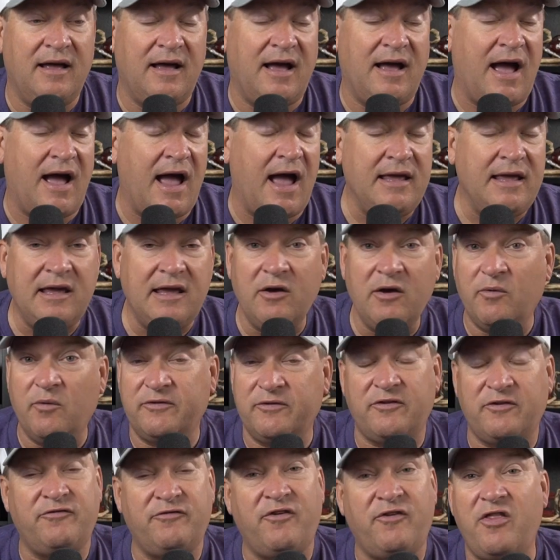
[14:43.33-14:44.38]
Hiking
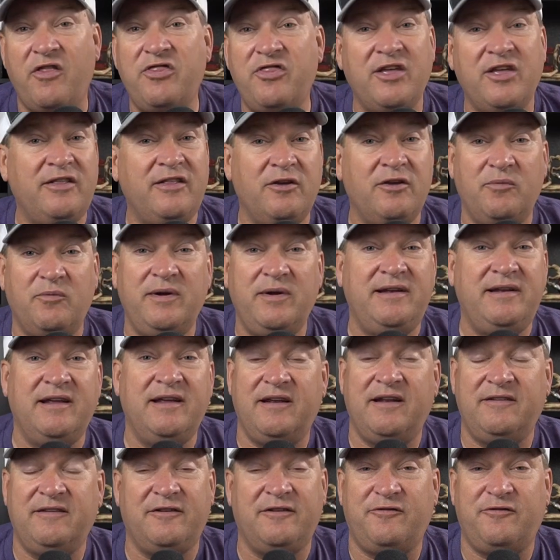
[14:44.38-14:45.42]
was a fun thing that we
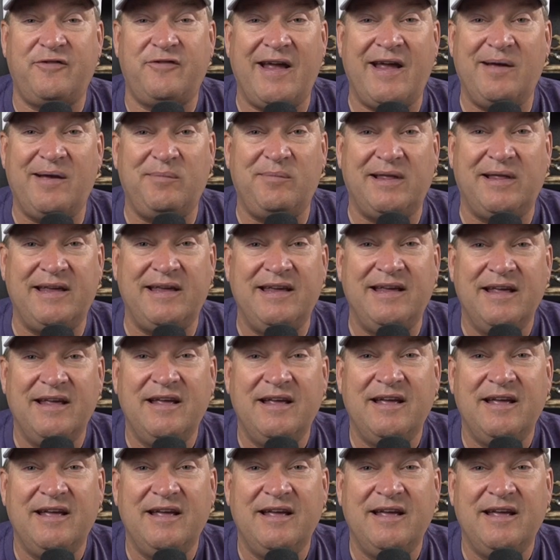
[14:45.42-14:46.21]
did as a family.